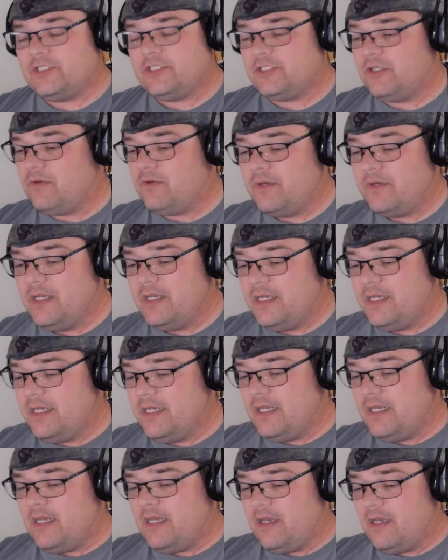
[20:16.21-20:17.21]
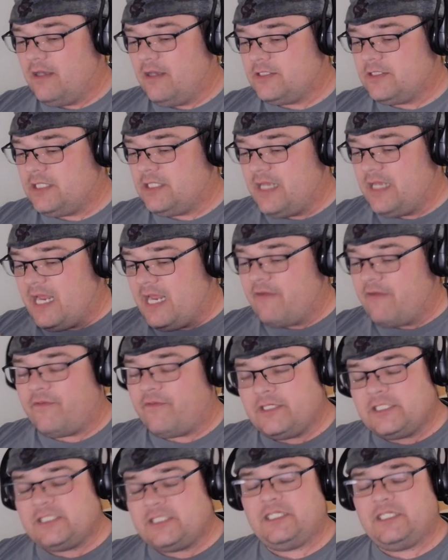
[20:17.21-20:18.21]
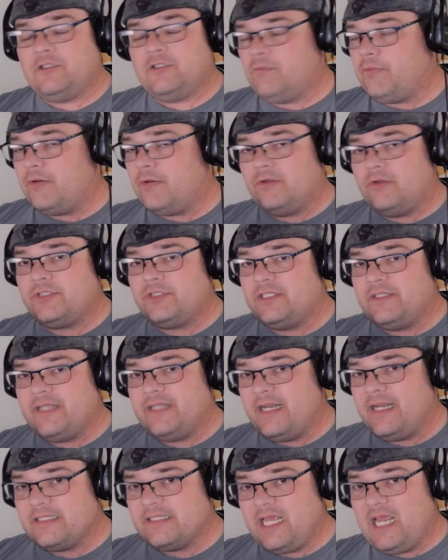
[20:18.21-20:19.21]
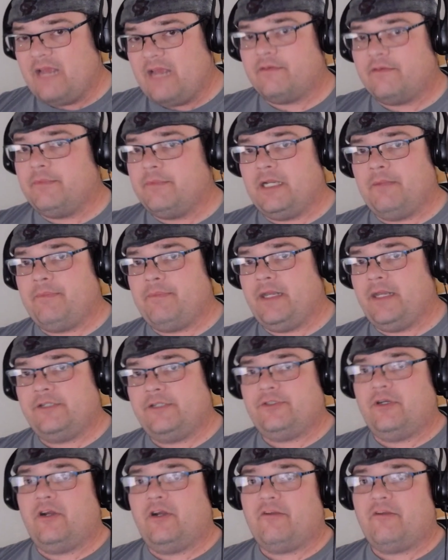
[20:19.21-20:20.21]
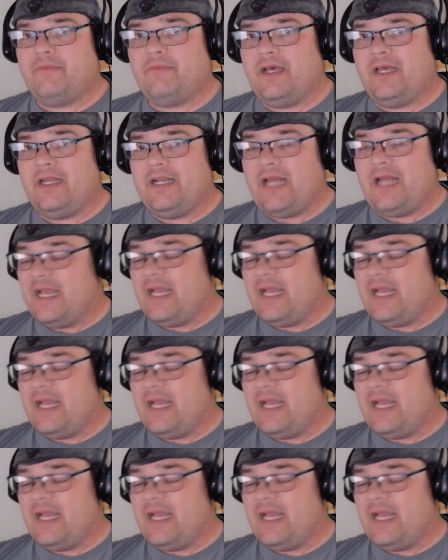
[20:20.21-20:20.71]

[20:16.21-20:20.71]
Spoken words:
So to every single person that has ever been a Patreon of mine,